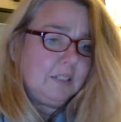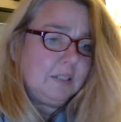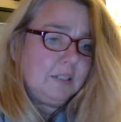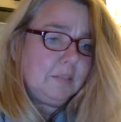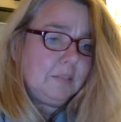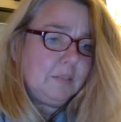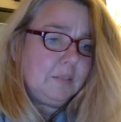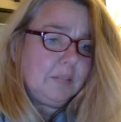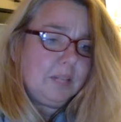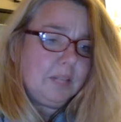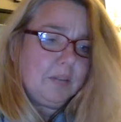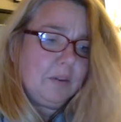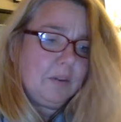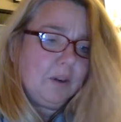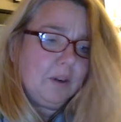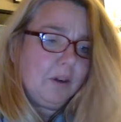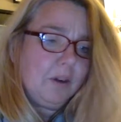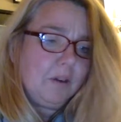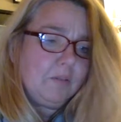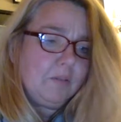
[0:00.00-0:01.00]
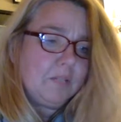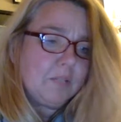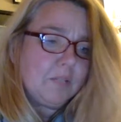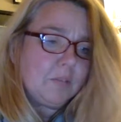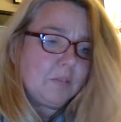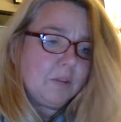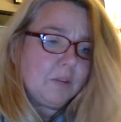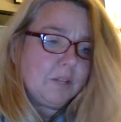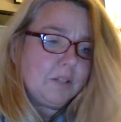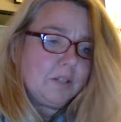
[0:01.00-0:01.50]
But there were
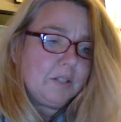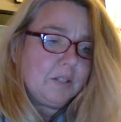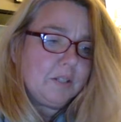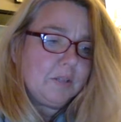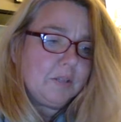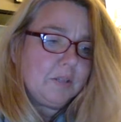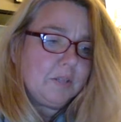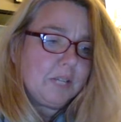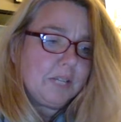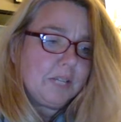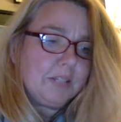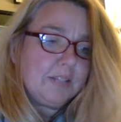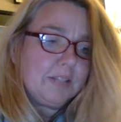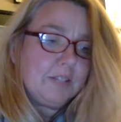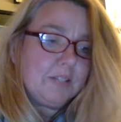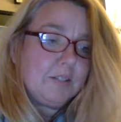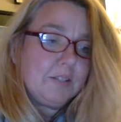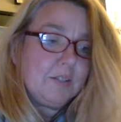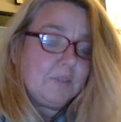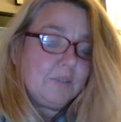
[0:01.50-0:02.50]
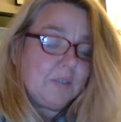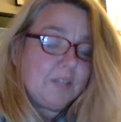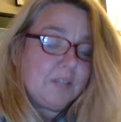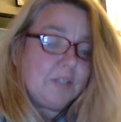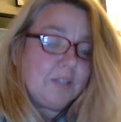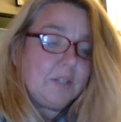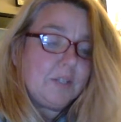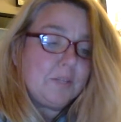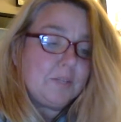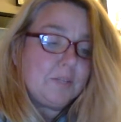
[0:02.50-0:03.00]
always one or two kids whose
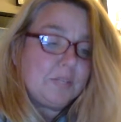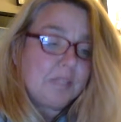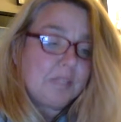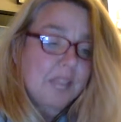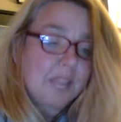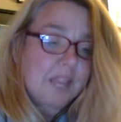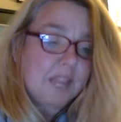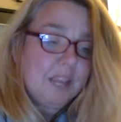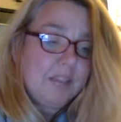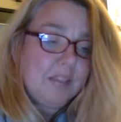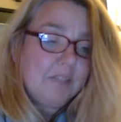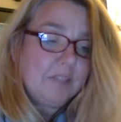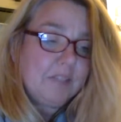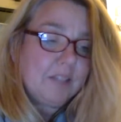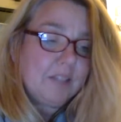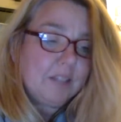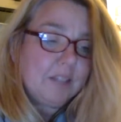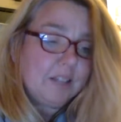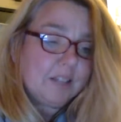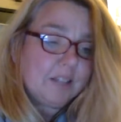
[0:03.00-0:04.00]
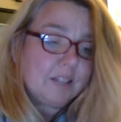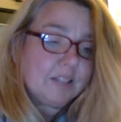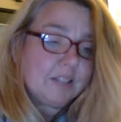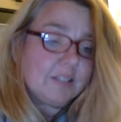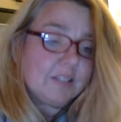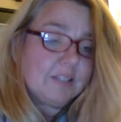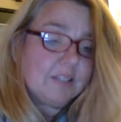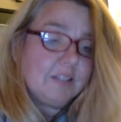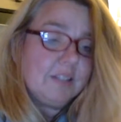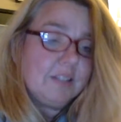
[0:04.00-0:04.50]
friendship saved
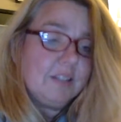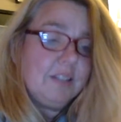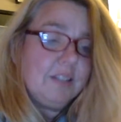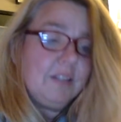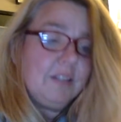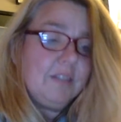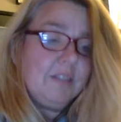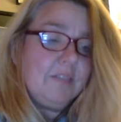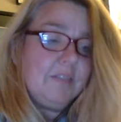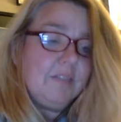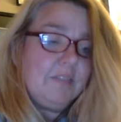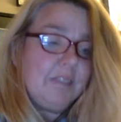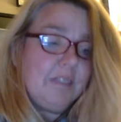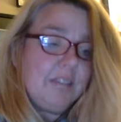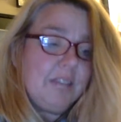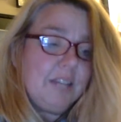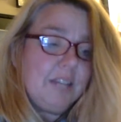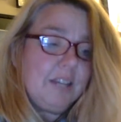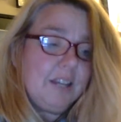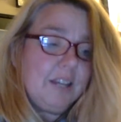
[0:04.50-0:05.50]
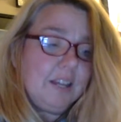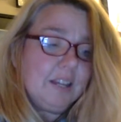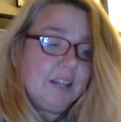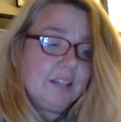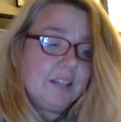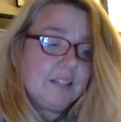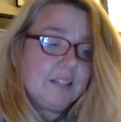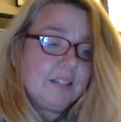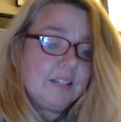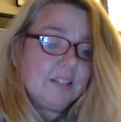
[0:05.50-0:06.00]
us, fed
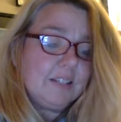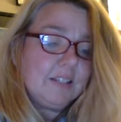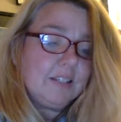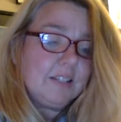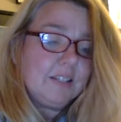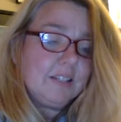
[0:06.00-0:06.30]
us,